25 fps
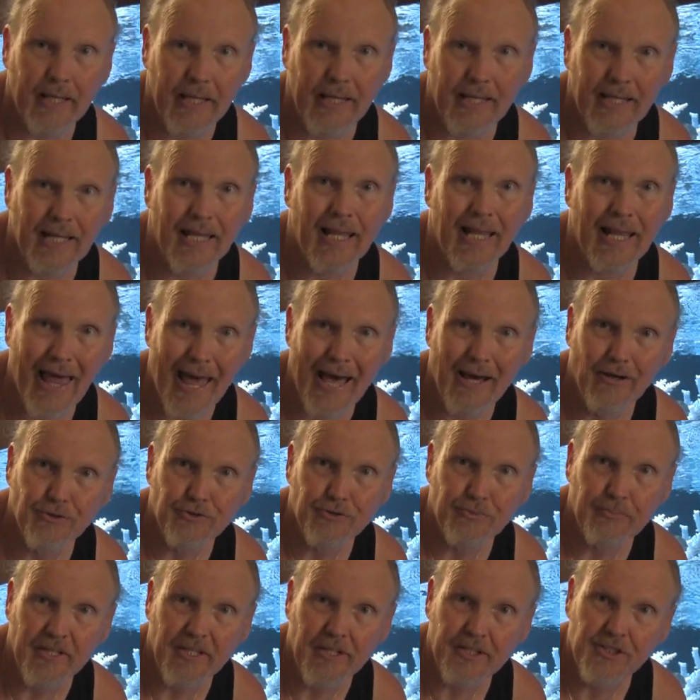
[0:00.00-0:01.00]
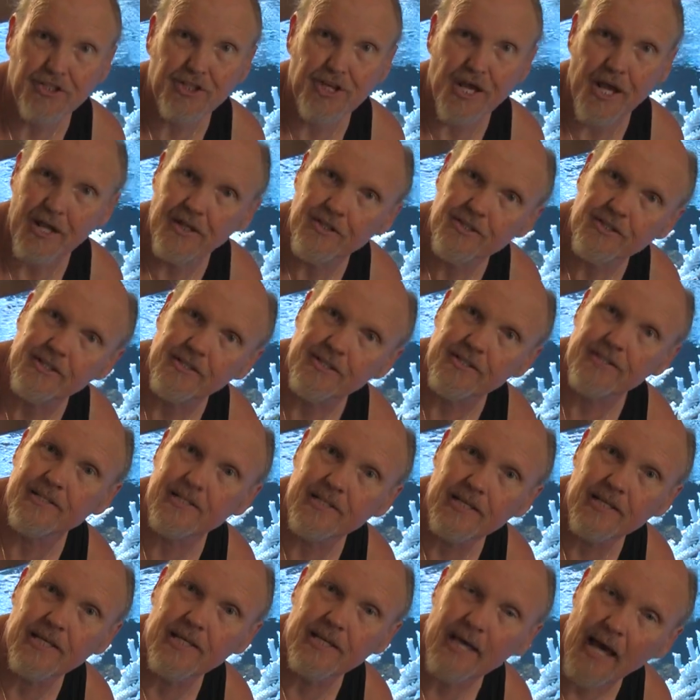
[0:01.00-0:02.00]
it allows me the chance to
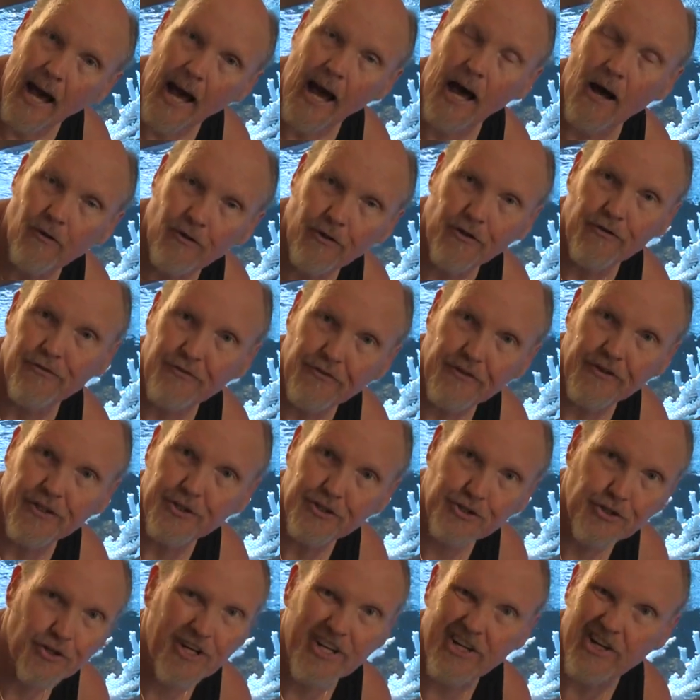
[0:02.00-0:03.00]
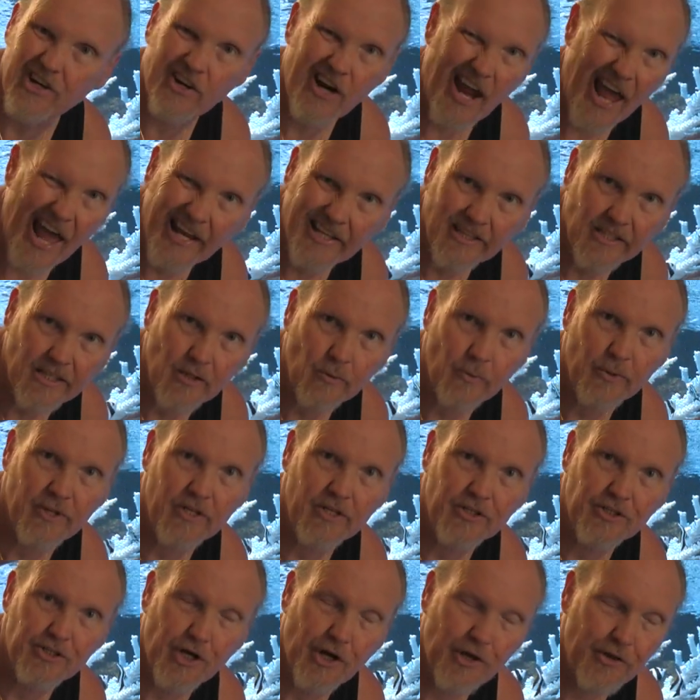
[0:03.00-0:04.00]
see how the fish are interacting with
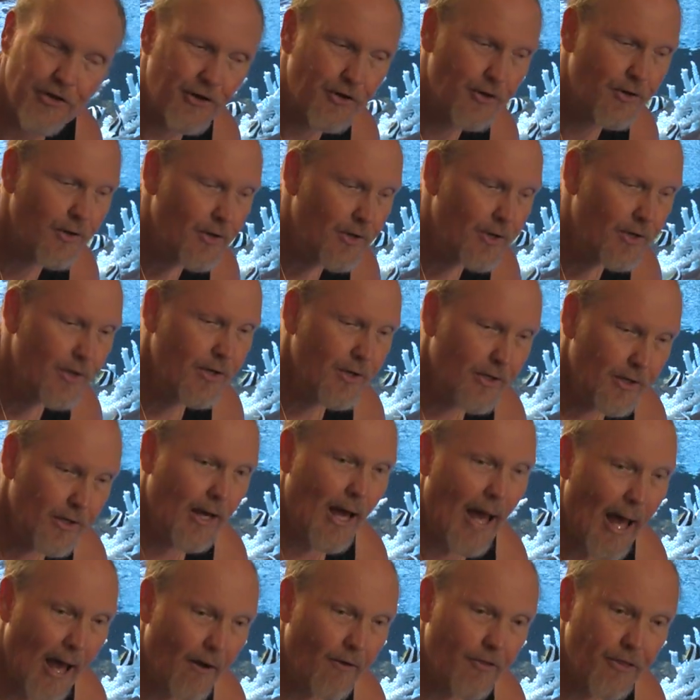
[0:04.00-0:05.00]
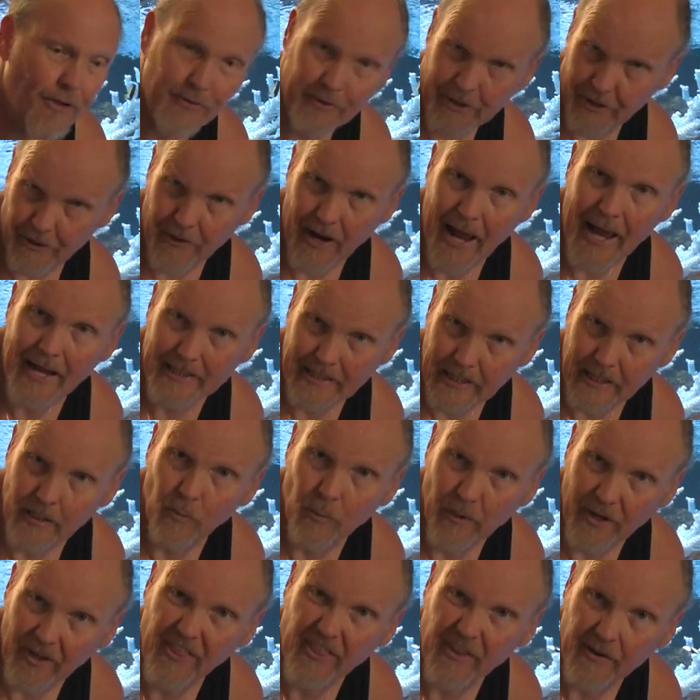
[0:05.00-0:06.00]
each other, how they're
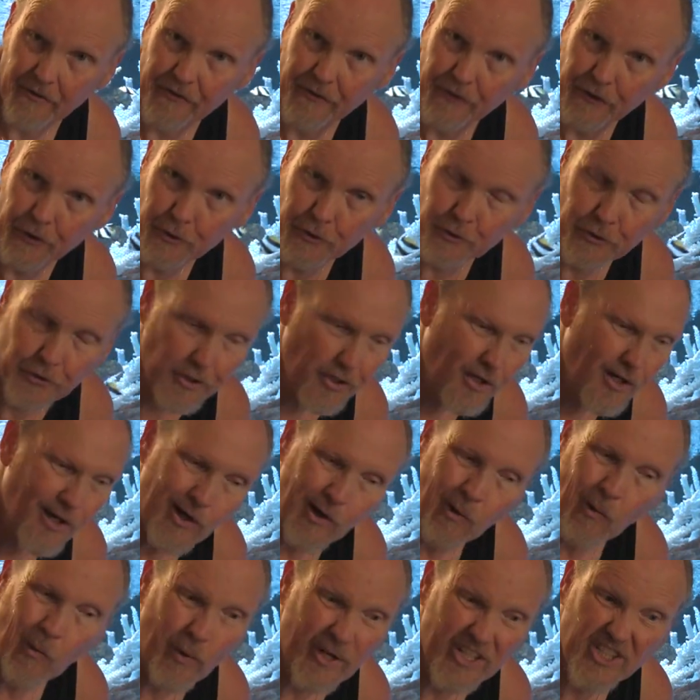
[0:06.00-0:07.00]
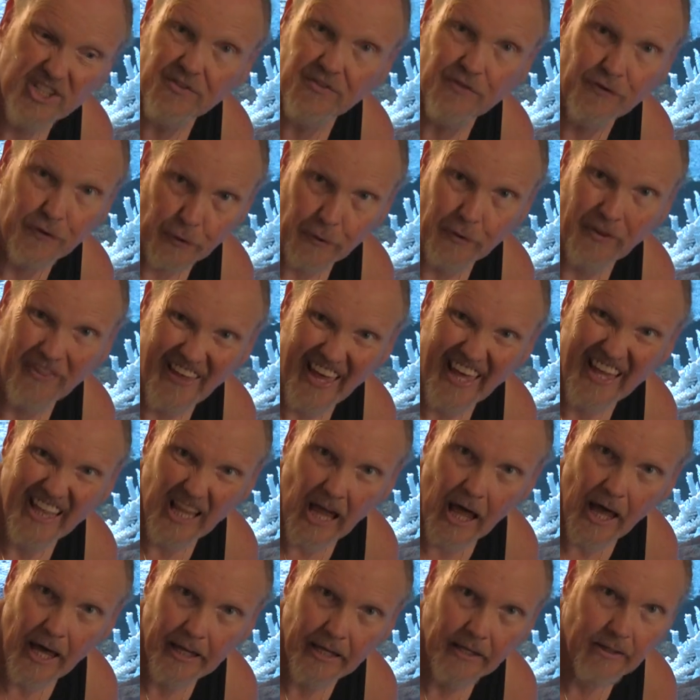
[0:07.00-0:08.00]
interacting with the food, which food they
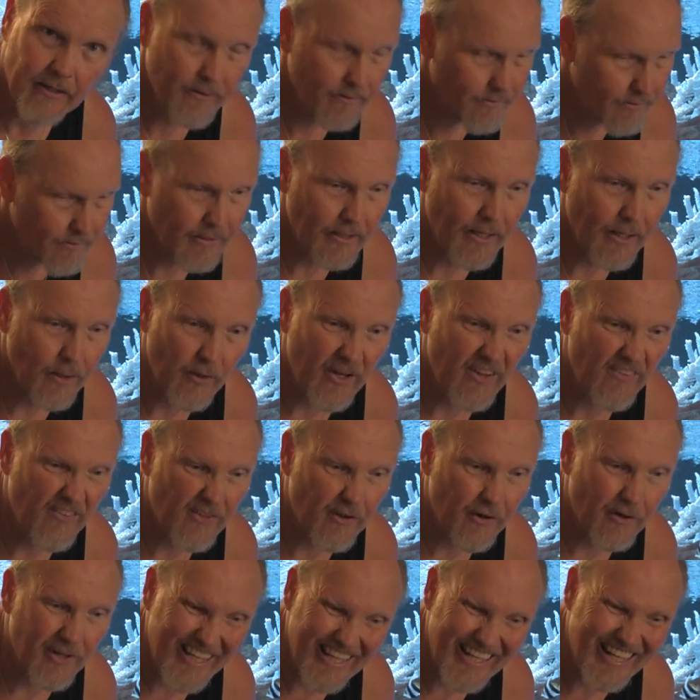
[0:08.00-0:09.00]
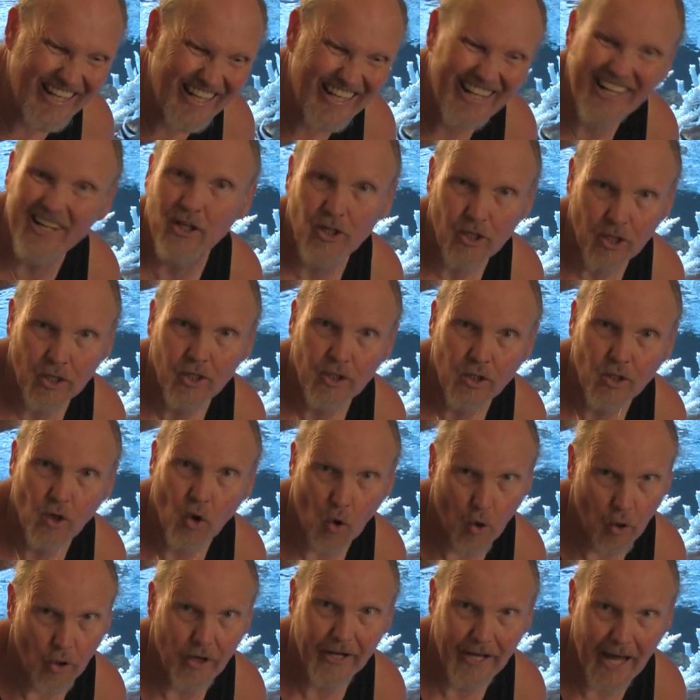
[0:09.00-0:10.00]
like, and if they're eating
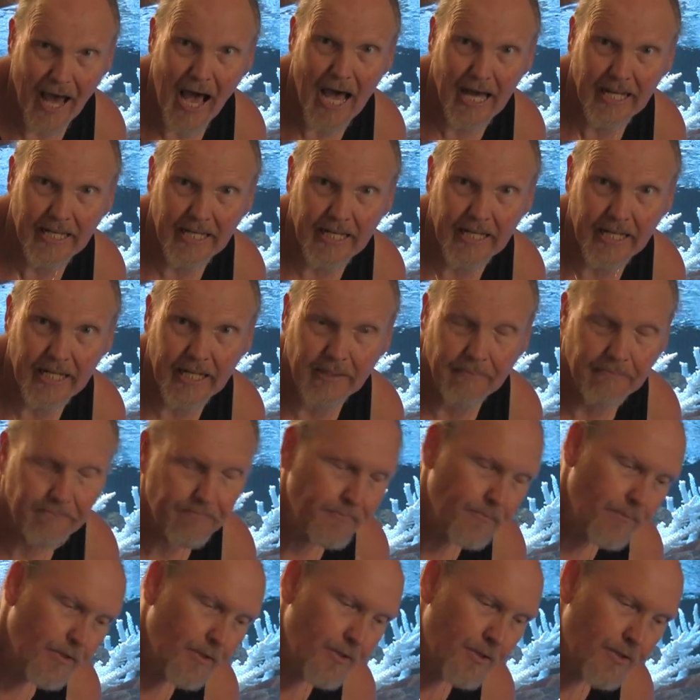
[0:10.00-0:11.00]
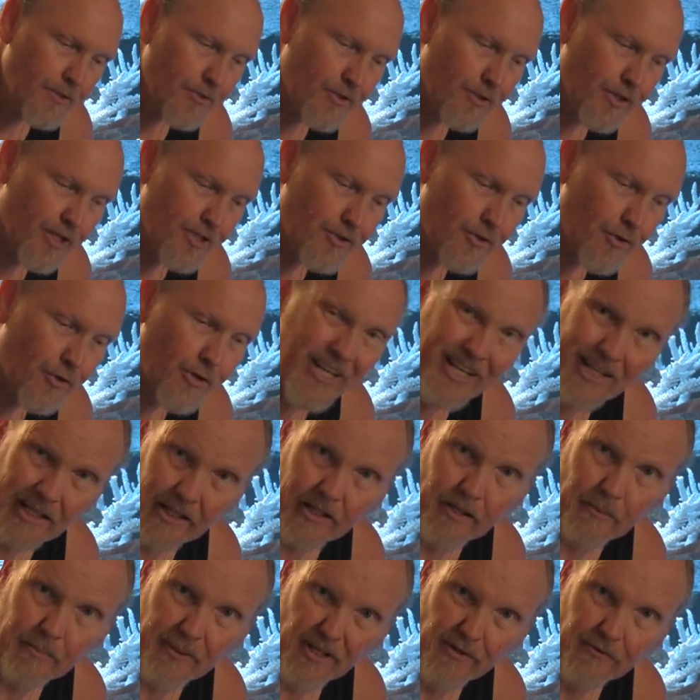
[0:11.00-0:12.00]
or not eating. So let's go get a
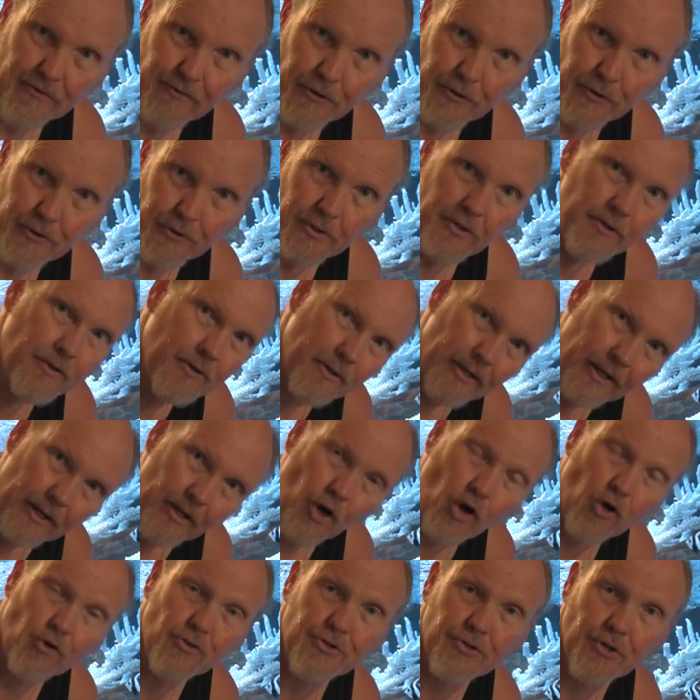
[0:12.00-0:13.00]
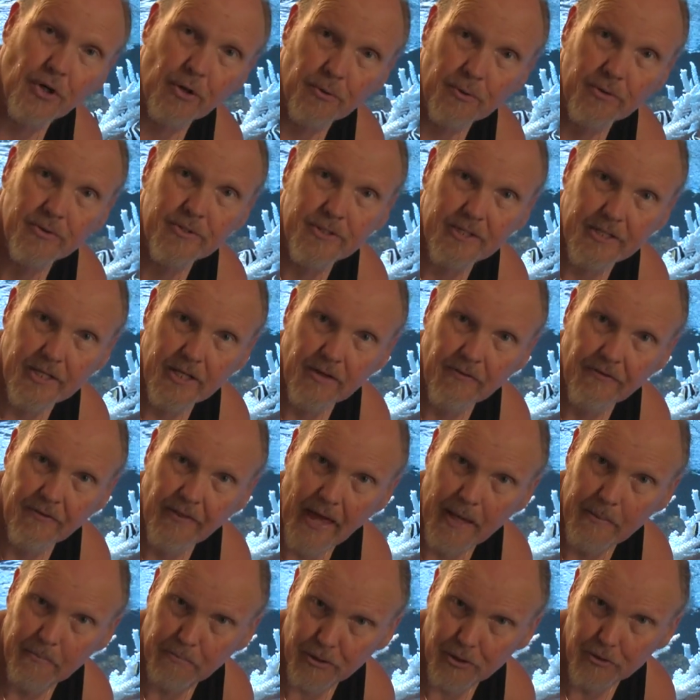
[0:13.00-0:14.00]
little bit of food and also see if
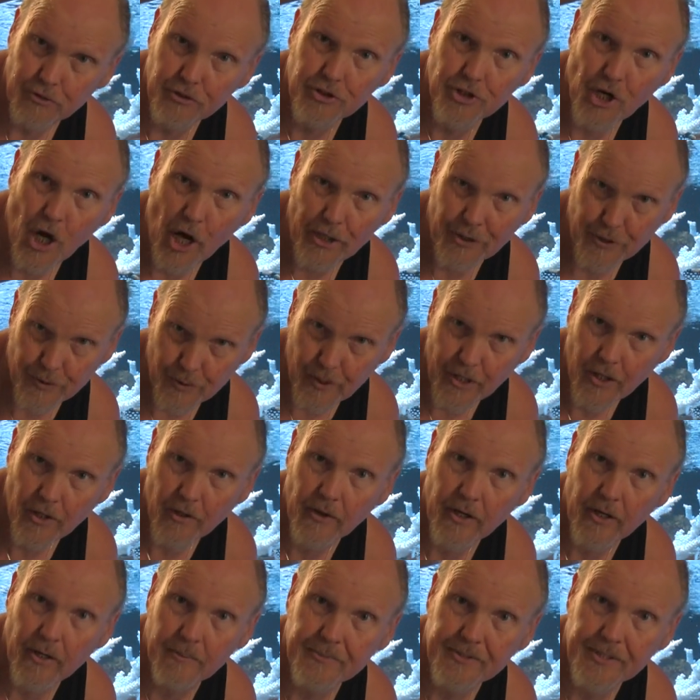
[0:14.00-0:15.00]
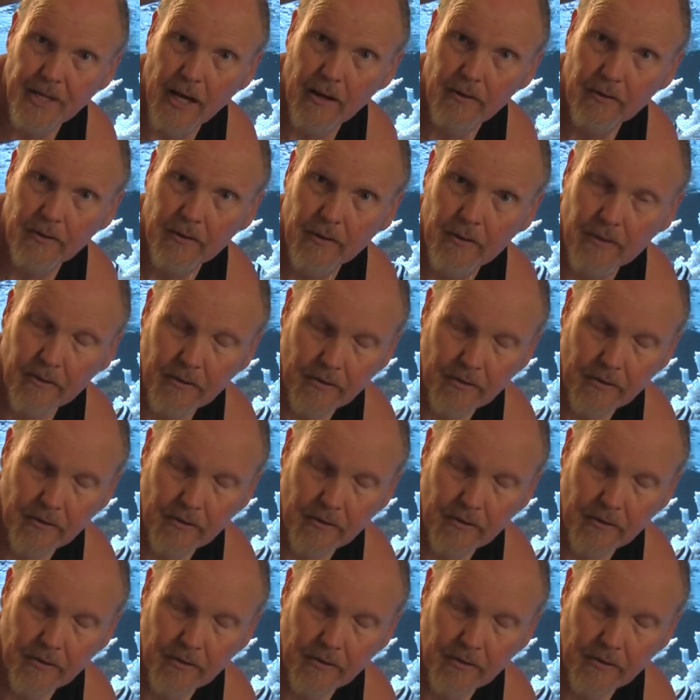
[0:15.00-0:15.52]
that blue jaw trigger comes out.